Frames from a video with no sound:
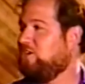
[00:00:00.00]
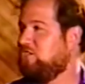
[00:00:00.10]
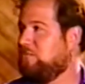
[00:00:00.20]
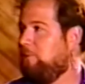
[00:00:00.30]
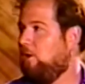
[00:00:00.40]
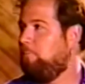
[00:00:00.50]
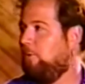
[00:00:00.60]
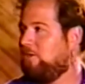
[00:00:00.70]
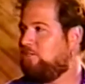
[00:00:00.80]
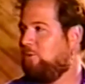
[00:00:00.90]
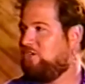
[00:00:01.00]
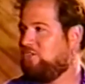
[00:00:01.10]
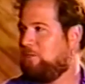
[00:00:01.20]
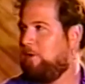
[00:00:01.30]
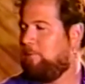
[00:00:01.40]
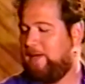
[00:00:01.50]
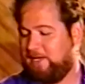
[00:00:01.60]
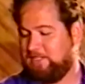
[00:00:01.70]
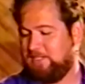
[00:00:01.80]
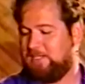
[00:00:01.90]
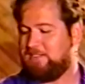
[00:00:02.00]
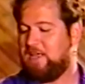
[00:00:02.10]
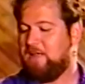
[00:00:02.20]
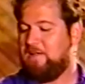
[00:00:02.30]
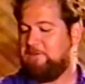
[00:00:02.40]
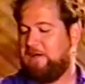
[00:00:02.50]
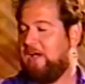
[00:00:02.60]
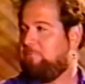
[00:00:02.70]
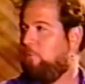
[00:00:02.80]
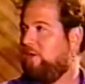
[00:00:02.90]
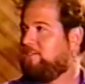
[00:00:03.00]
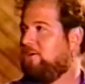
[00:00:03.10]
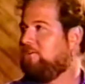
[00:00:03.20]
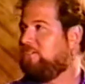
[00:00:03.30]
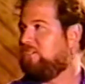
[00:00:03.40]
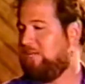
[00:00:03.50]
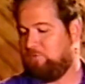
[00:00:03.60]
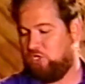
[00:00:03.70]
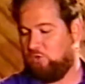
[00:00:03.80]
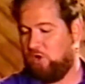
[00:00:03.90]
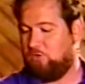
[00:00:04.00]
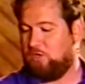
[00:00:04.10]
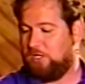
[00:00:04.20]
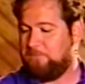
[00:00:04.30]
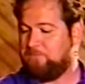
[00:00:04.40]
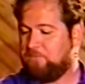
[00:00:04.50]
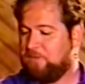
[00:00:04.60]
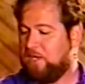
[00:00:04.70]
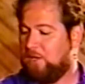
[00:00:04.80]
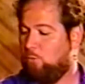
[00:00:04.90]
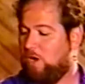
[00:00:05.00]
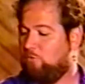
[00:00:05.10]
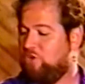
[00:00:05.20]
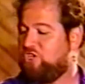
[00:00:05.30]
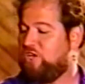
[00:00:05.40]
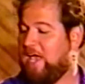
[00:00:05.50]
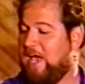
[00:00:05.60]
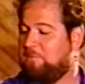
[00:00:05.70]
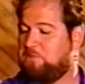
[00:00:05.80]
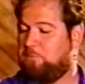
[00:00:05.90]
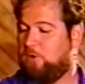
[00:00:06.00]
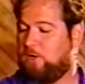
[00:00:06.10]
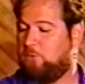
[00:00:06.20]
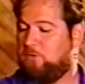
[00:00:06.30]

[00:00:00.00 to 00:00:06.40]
Questions about books, questions about magazines. Five points goes to team two only. In what Richard Adams book